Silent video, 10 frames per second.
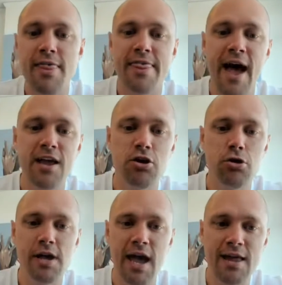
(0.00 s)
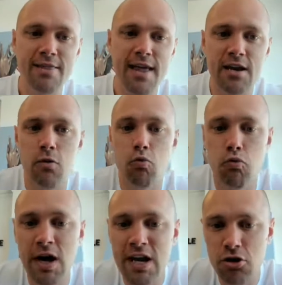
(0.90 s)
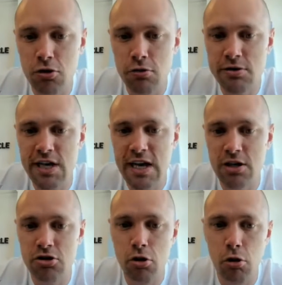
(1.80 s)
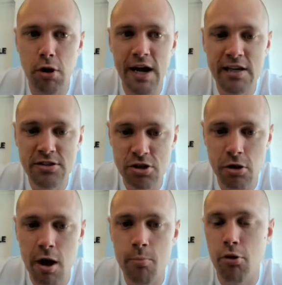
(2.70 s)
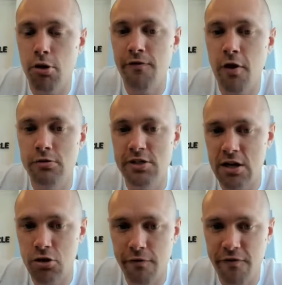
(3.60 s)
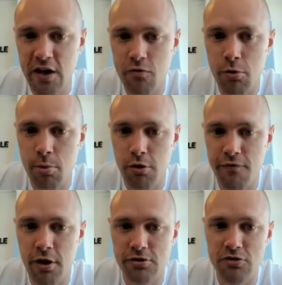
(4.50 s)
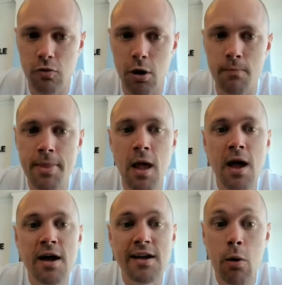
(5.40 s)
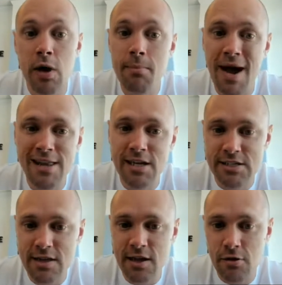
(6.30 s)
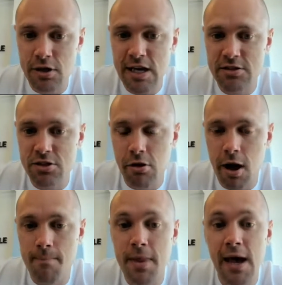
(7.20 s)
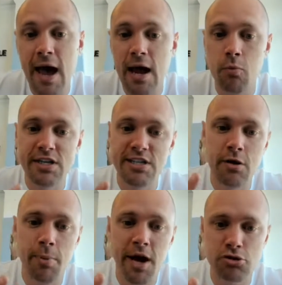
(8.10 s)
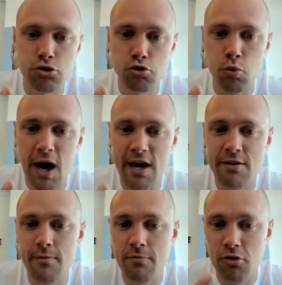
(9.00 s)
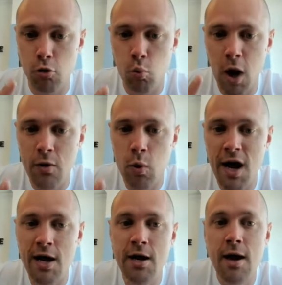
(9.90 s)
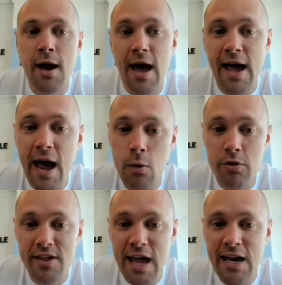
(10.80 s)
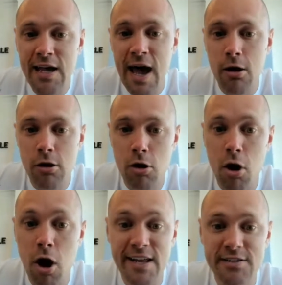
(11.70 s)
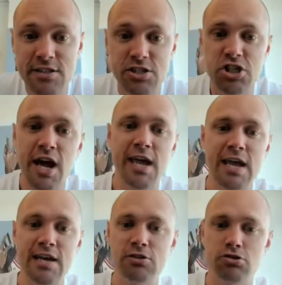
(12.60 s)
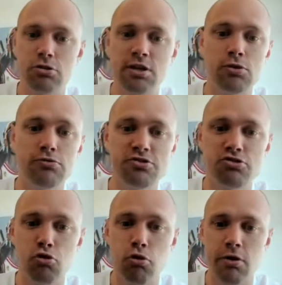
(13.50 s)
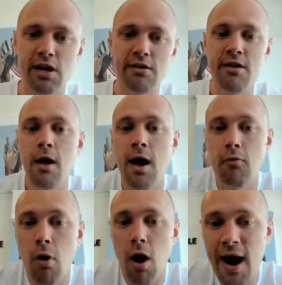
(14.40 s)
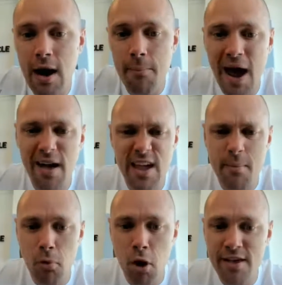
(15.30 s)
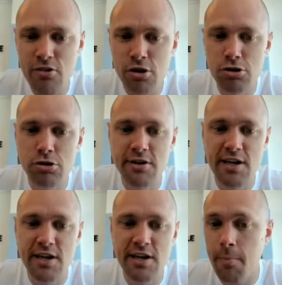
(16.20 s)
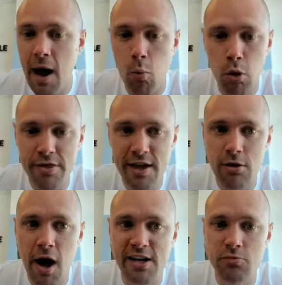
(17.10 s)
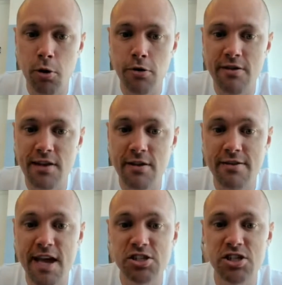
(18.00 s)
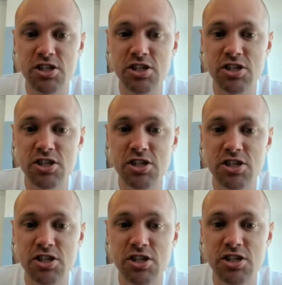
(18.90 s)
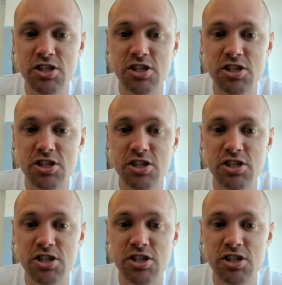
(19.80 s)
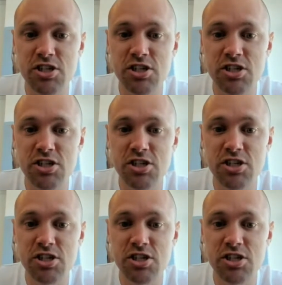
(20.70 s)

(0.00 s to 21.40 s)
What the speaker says: that you can then reuse in your Instagram profiles and your Facebook profiles as well. Now, we mainly did this on Instagram, okay, and we did it by two ways. So, one way, okay, was getting our clients to check in and do little stories, right, about their MyZone usage, about what they liked most in the session, and then tagging our business, Code5